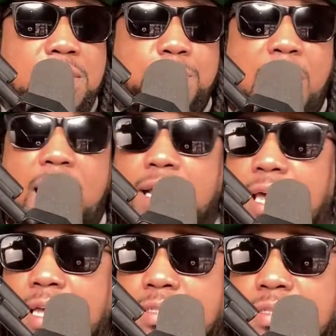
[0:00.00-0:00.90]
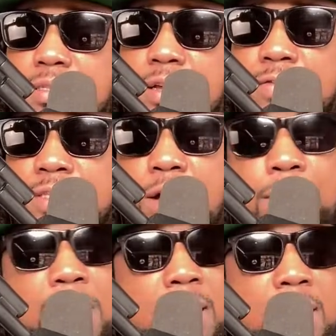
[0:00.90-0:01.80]
this podcast and stuff. So
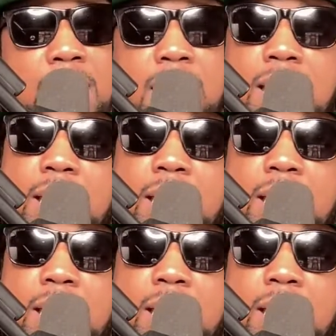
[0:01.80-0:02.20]
man,